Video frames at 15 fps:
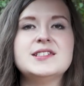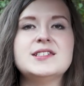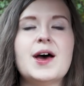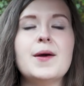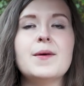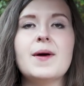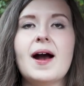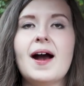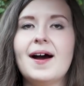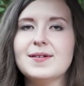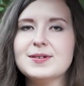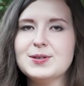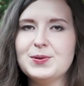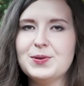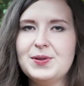So,
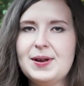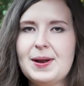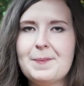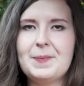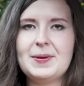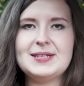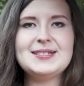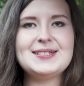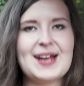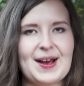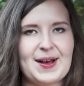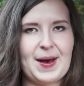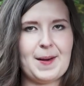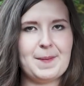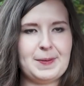how do all the numbers
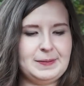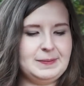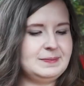stack up?